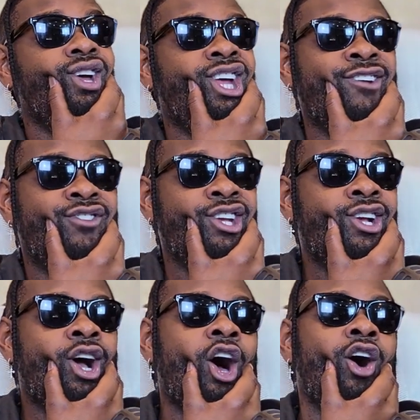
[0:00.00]
If
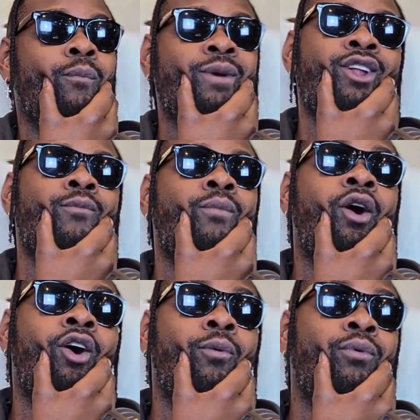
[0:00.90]
she called me
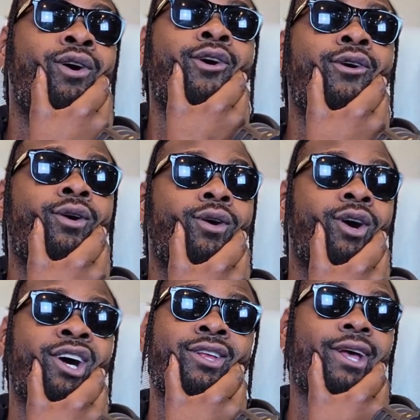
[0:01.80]
tomorrow, bro,
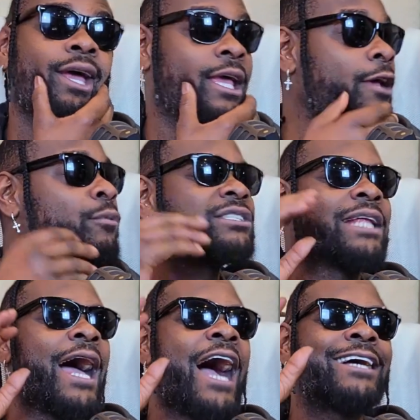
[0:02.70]
because it was
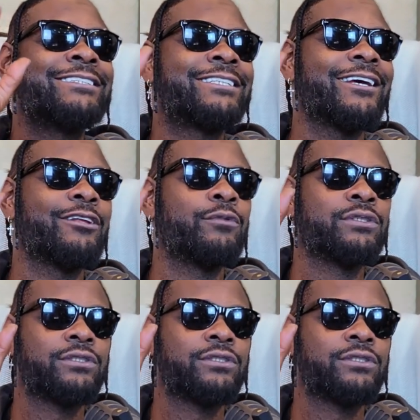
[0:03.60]
like, I could tell